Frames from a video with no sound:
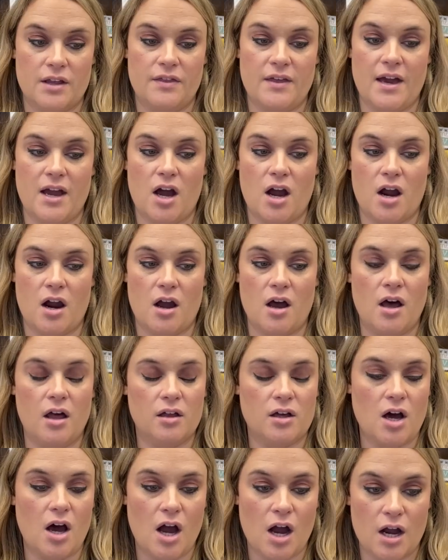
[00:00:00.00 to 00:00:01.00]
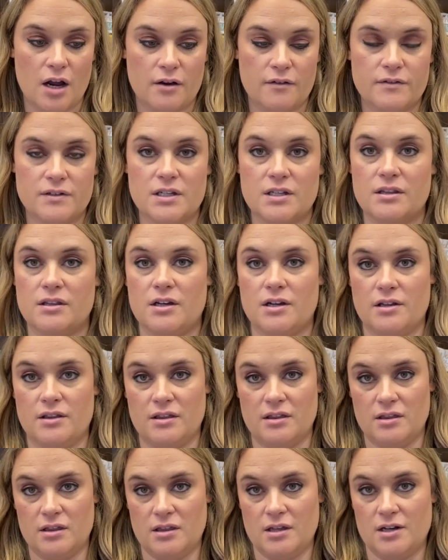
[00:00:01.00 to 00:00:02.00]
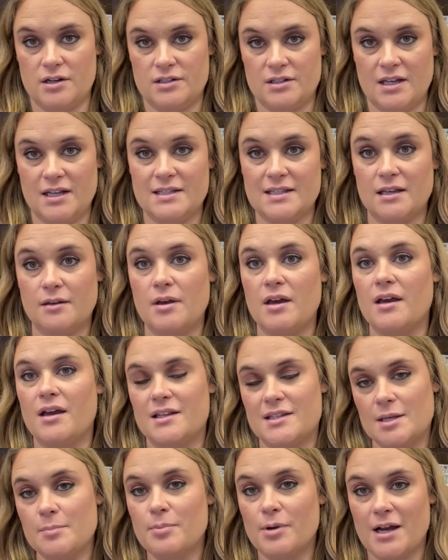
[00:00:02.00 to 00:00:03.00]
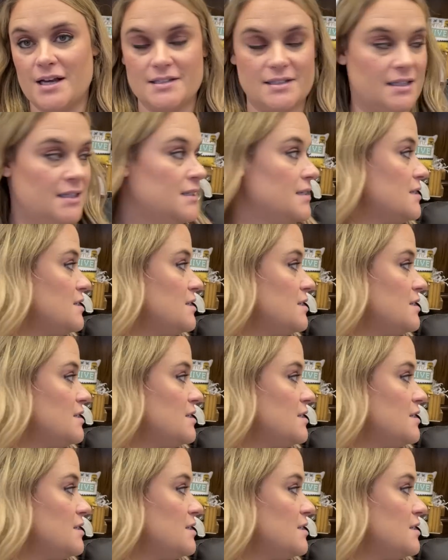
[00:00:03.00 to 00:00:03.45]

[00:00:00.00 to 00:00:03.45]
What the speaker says: They are all carved. It's a present.